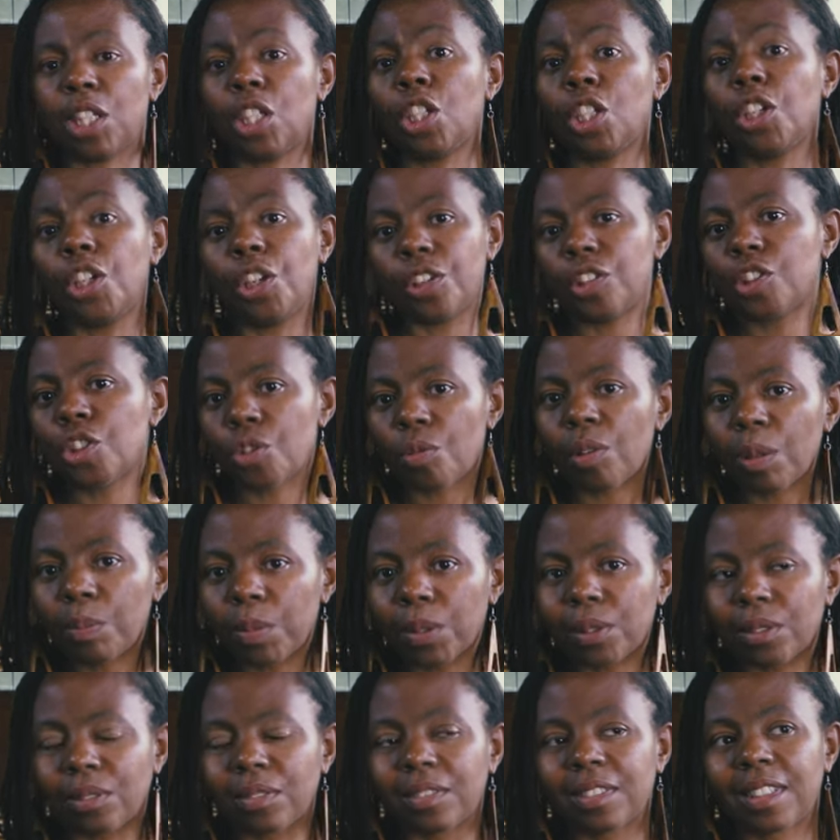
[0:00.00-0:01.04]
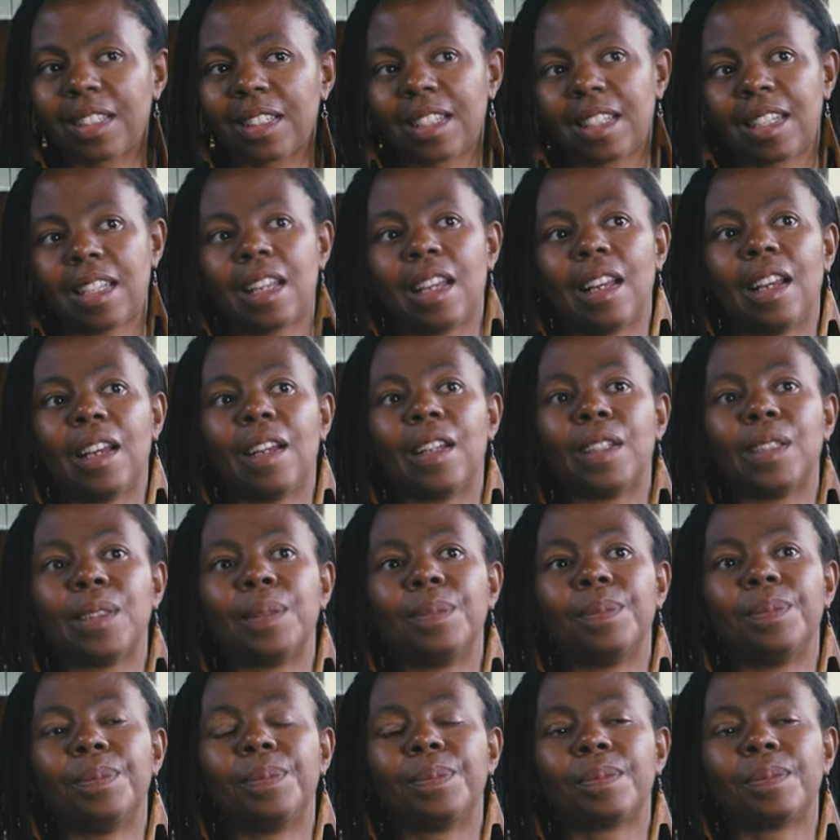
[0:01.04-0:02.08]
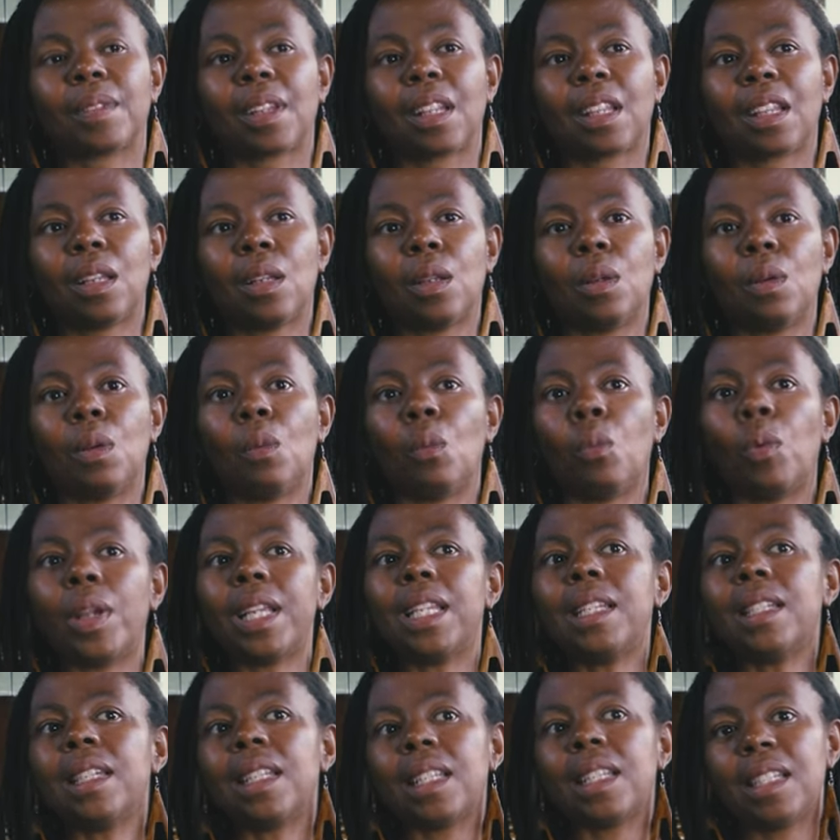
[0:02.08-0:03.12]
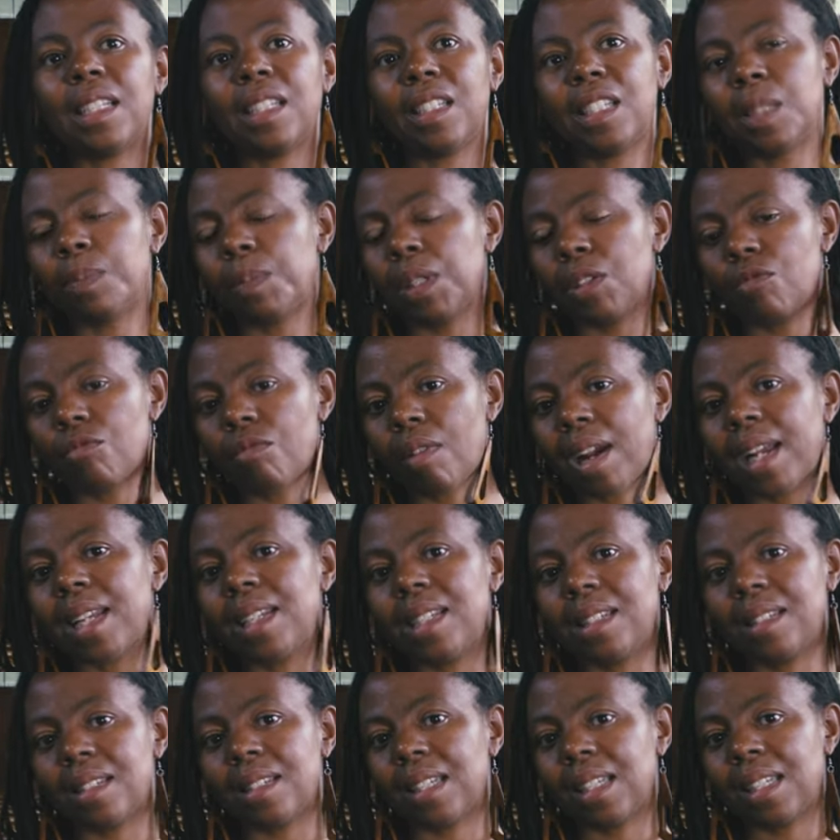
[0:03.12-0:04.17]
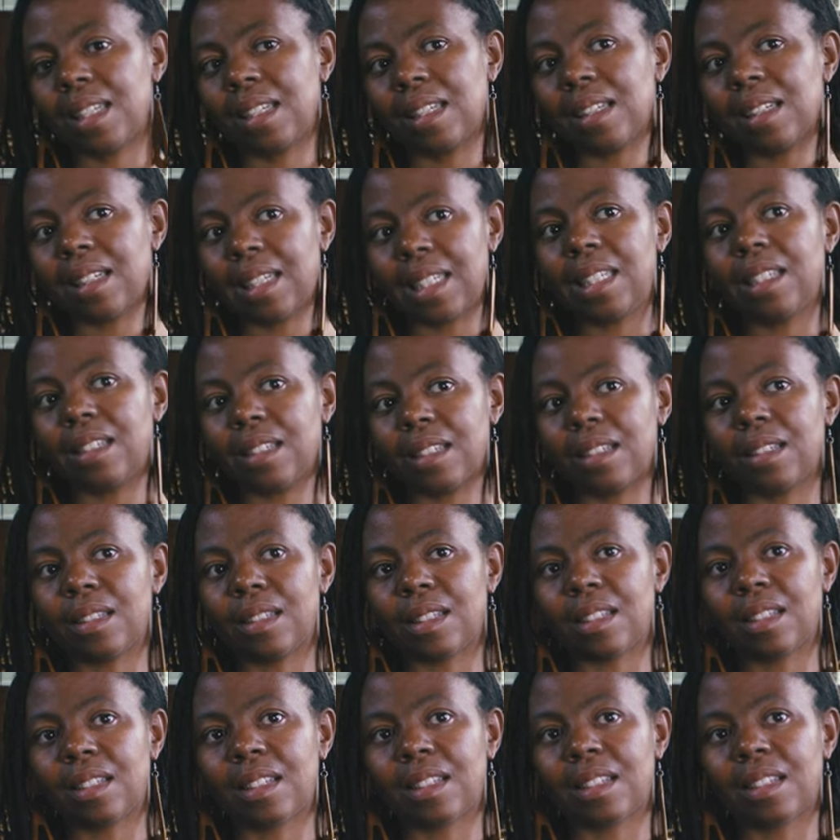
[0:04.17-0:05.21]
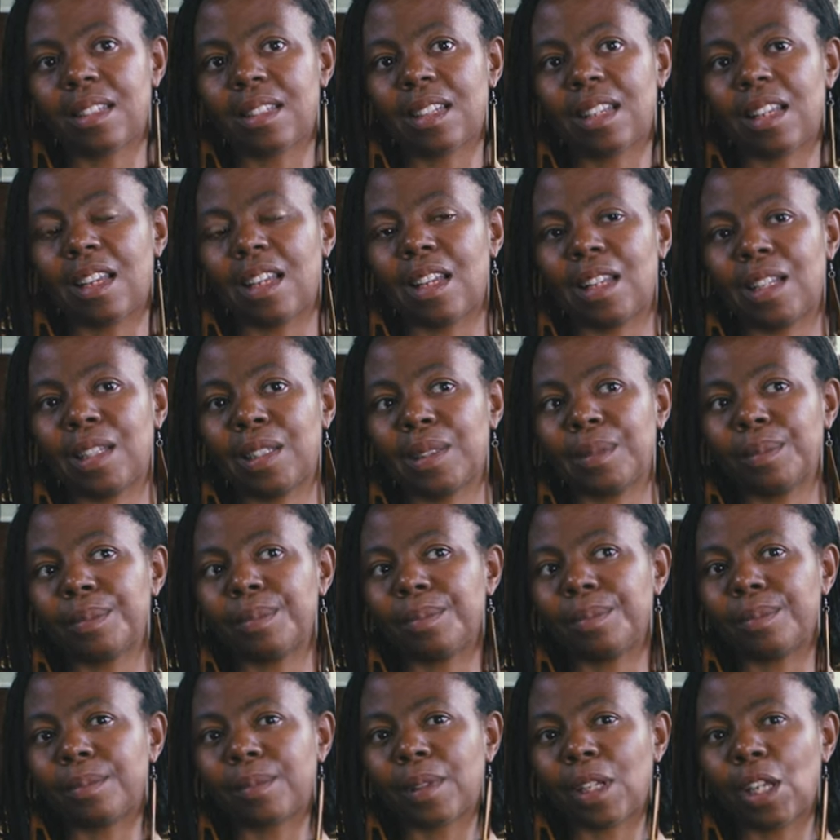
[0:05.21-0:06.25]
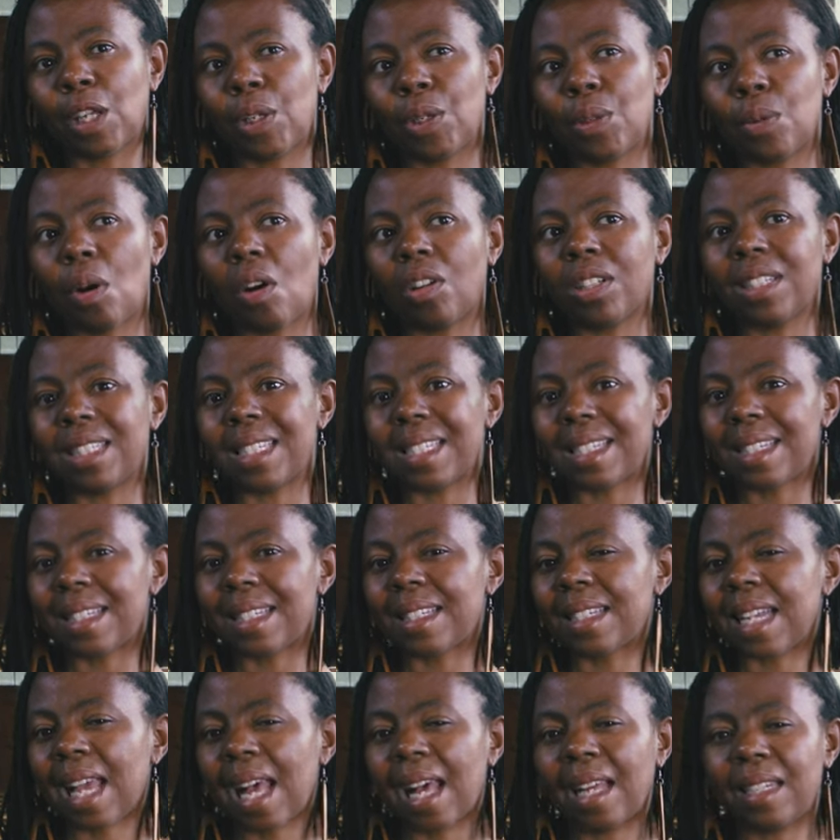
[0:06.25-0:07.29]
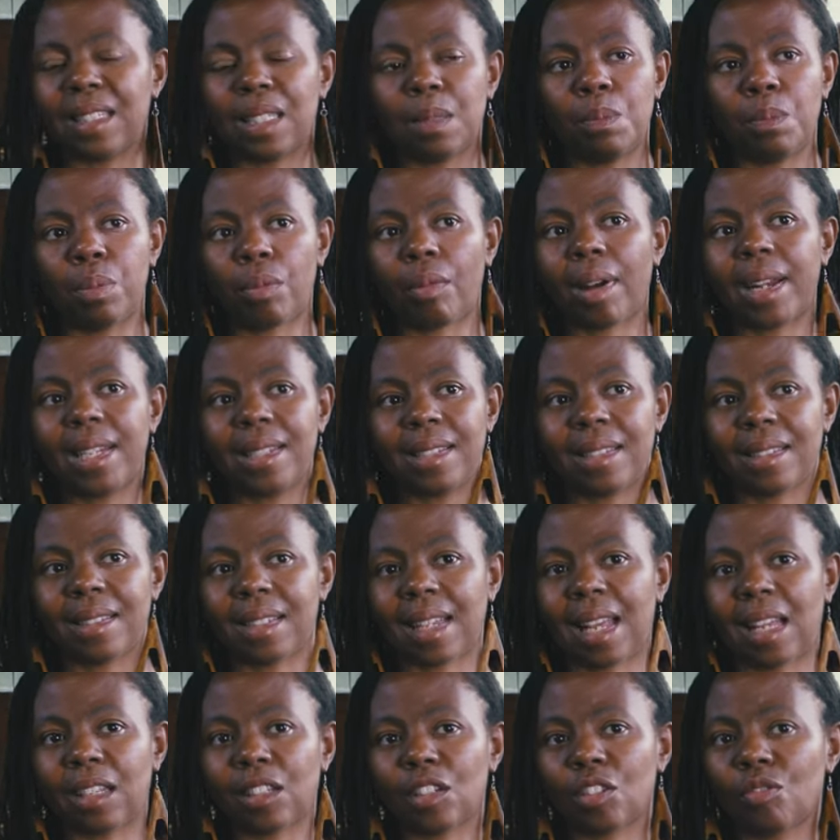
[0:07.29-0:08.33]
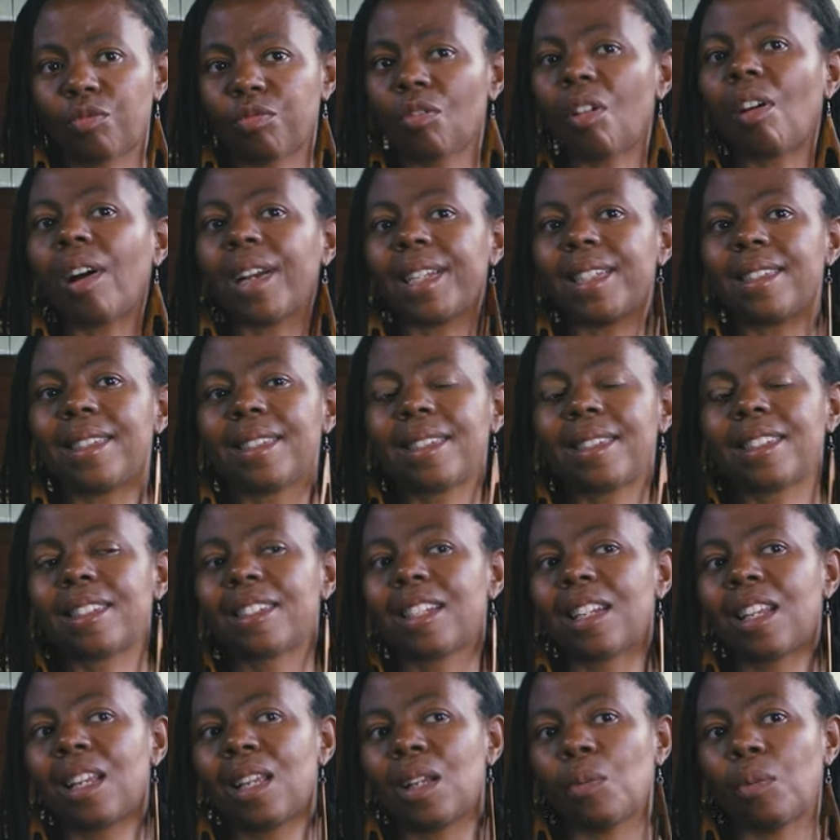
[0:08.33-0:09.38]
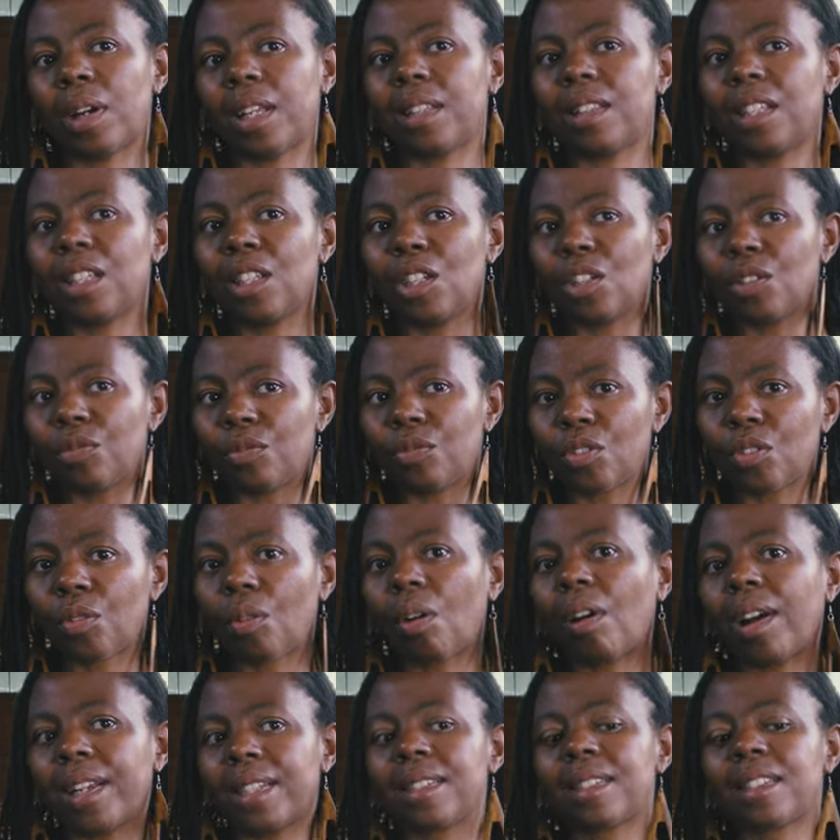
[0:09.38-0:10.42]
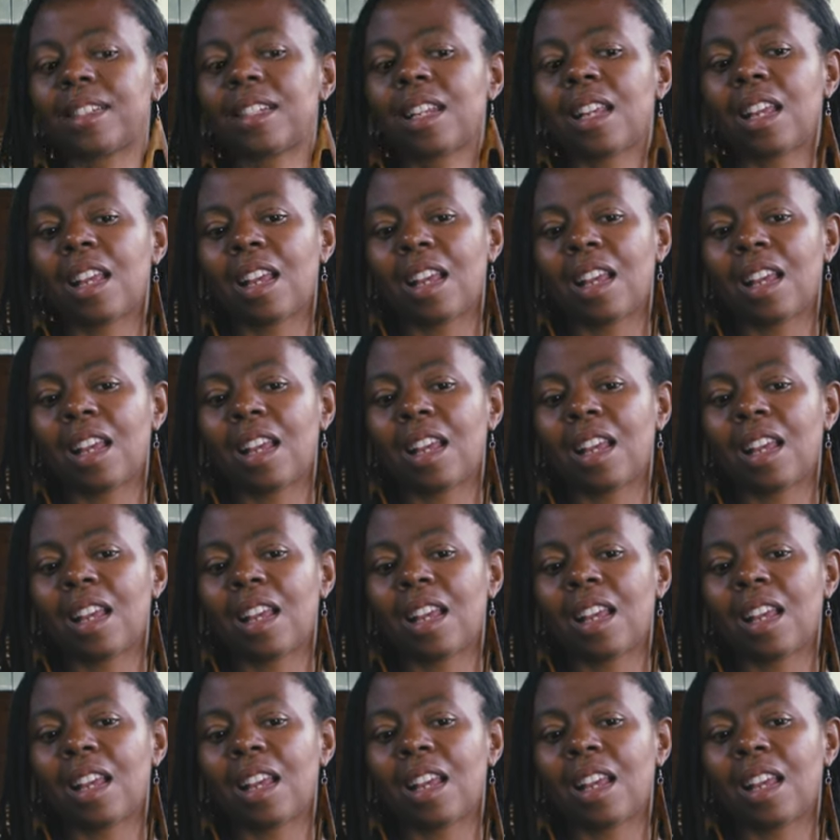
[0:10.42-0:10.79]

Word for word: in good trouble. Um, we need to be raising leaders who understand, embrace that Christ. When I think of Christ,